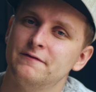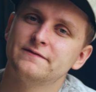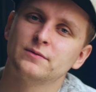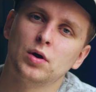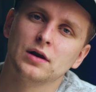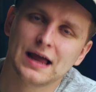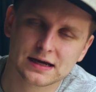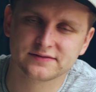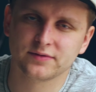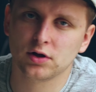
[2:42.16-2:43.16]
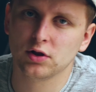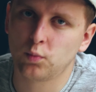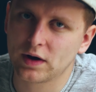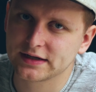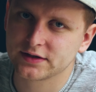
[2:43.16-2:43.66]
Fifth of all, last of all,
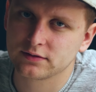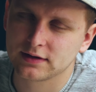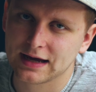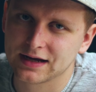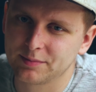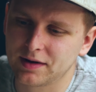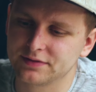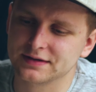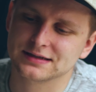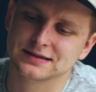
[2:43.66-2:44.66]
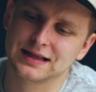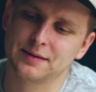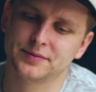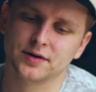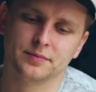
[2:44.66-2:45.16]
what I don't like about this
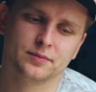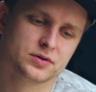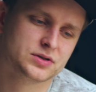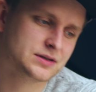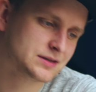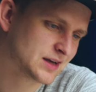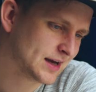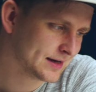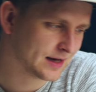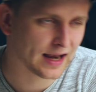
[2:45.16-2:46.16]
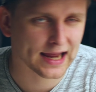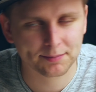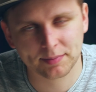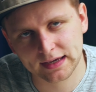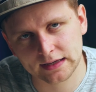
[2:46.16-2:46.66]
laptop, which is kind of
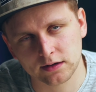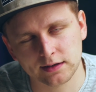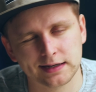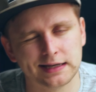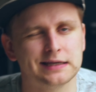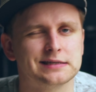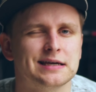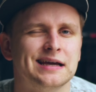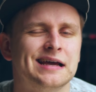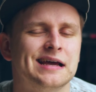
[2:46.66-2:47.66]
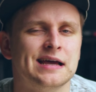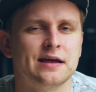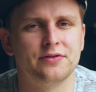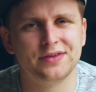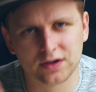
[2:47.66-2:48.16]
like picking on it, is
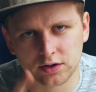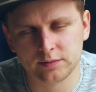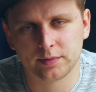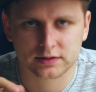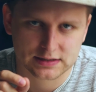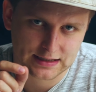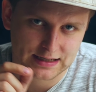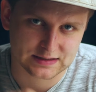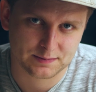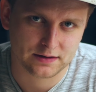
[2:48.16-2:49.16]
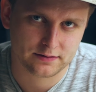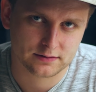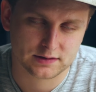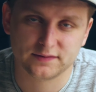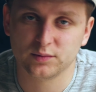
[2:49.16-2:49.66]
the unboxing
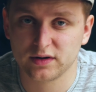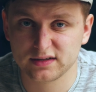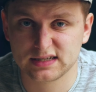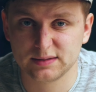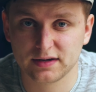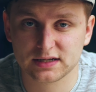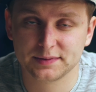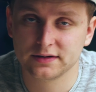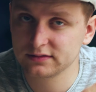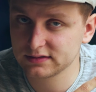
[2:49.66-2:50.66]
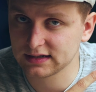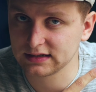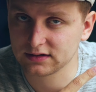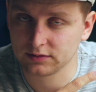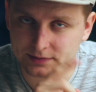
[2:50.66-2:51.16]
experience. If you want to see my experience,
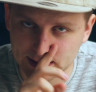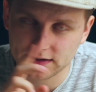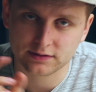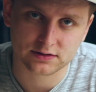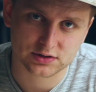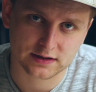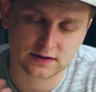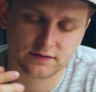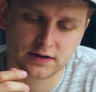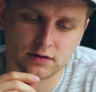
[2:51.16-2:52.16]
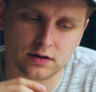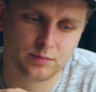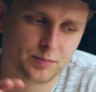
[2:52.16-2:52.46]
click up there, you can check the video out.